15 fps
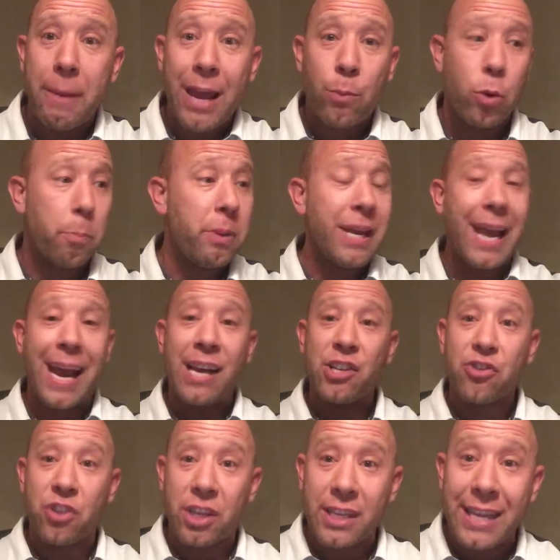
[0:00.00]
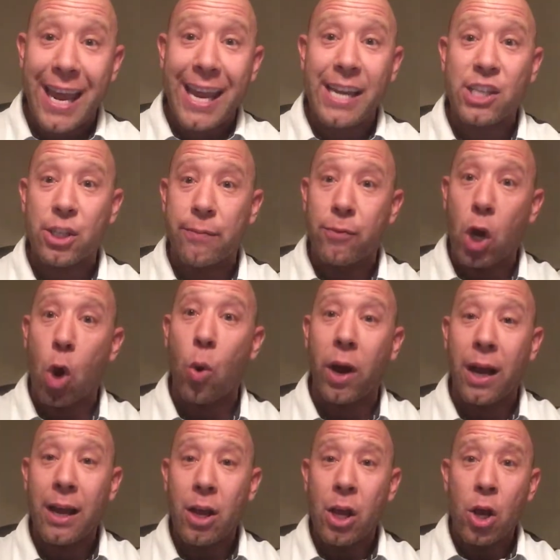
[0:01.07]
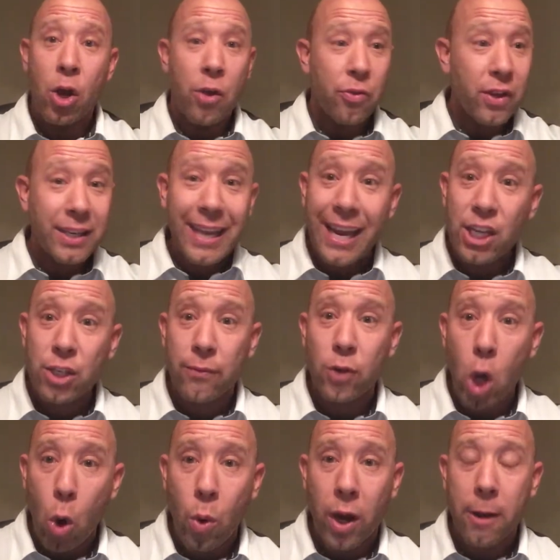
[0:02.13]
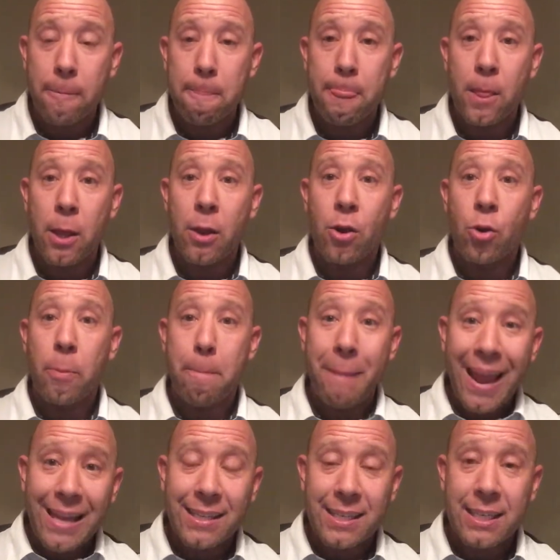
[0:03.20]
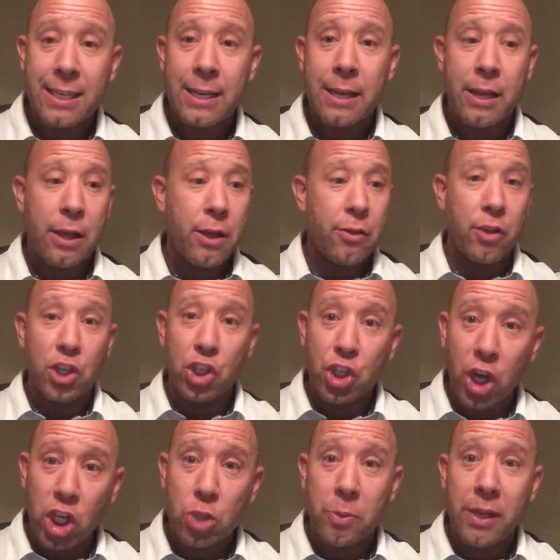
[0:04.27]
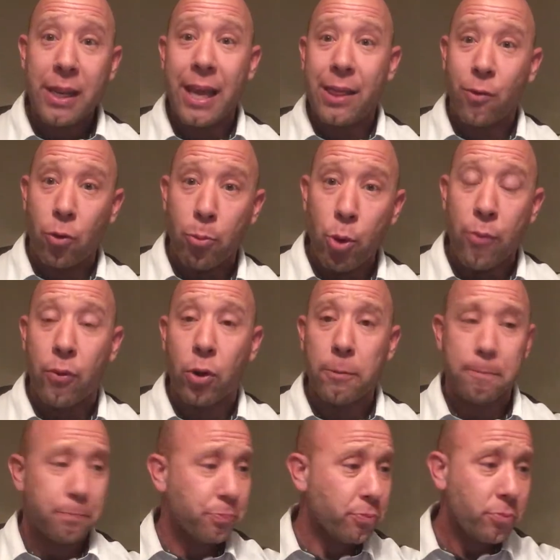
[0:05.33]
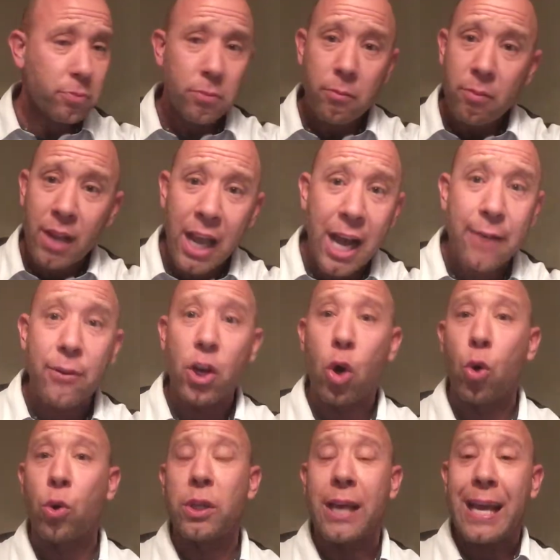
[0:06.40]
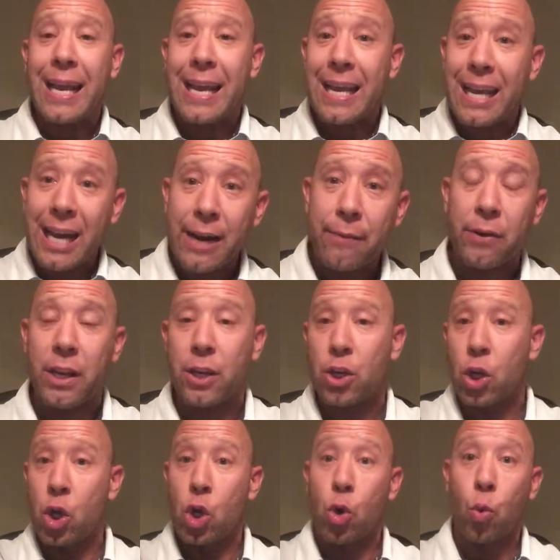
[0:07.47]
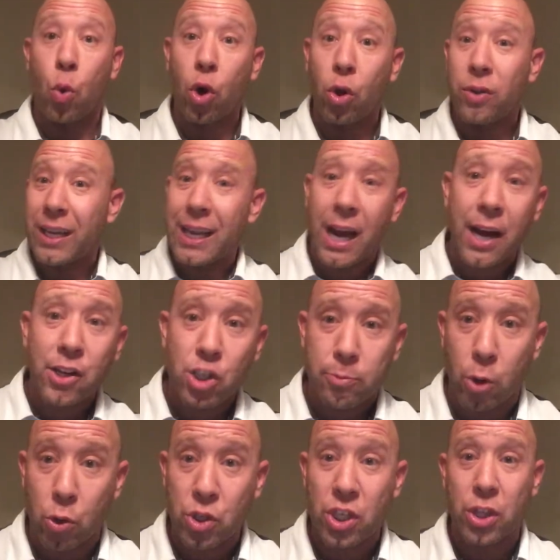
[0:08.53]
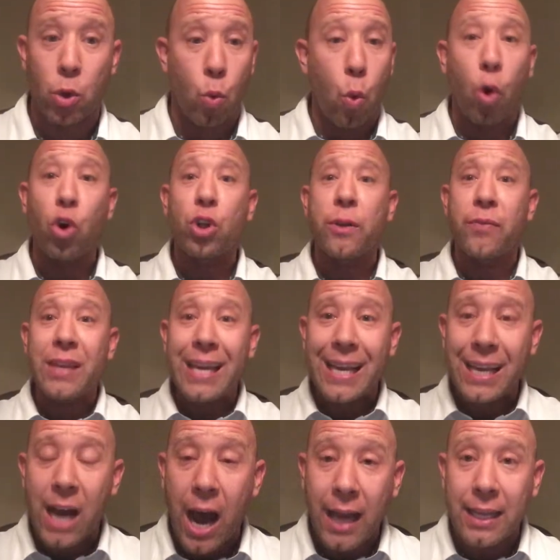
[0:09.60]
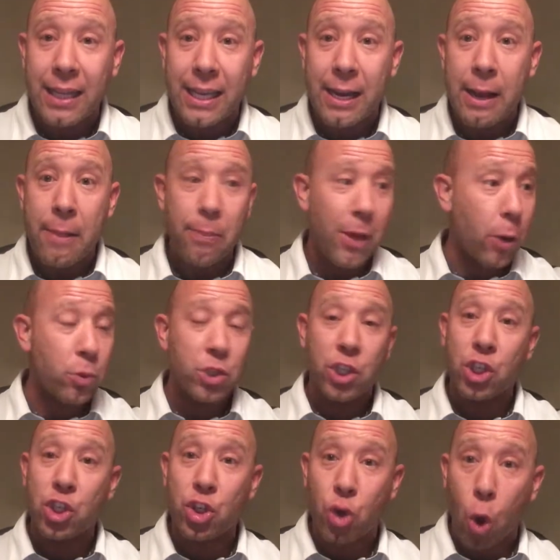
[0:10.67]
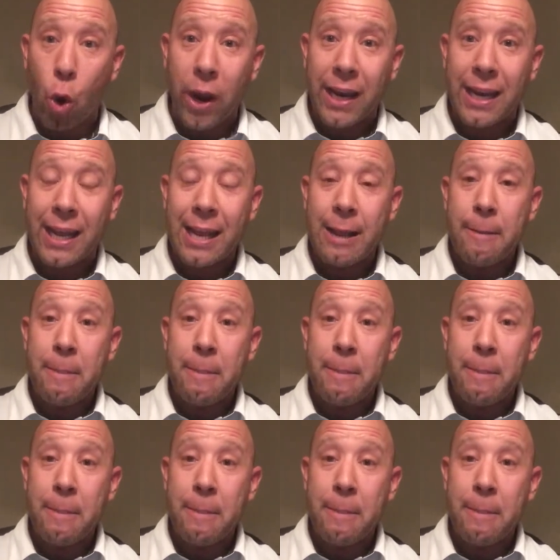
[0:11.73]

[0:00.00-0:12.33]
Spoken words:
of Man would be as the days of Noah. The days of Noah meant the judgment and the removal of an old covenant world, the cosmos, the world of the ungodly that was destroyed.